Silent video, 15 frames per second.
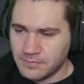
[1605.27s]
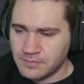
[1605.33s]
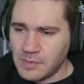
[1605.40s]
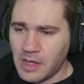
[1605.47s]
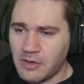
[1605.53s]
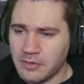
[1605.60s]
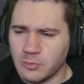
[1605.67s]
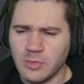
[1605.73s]

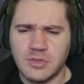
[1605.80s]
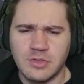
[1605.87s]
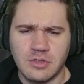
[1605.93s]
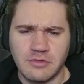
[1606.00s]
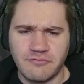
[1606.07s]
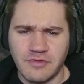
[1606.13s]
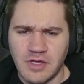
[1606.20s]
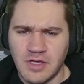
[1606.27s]
Now, I wonder
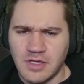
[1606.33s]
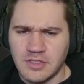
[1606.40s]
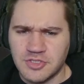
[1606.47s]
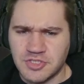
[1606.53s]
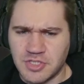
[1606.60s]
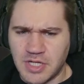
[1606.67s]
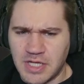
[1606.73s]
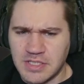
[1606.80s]
if,
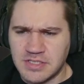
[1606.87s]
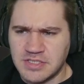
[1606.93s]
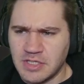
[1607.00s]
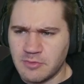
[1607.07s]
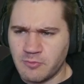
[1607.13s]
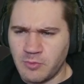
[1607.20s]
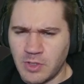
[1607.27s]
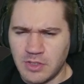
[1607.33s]
should I
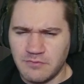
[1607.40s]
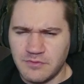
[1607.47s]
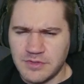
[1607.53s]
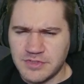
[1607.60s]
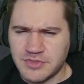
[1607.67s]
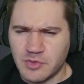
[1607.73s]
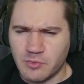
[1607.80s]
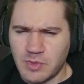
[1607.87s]
get rid of
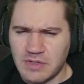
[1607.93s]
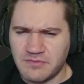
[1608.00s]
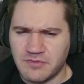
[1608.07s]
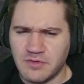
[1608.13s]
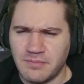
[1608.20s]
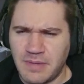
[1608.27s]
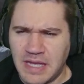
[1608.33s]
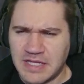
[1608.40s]
this or wait
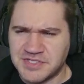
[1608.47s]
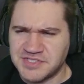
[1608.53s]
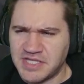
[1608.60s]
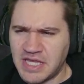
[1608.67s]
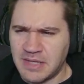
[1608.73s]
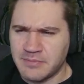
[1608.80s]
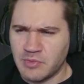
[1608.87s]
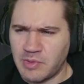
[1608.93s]
for max
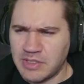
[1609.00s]
ammo?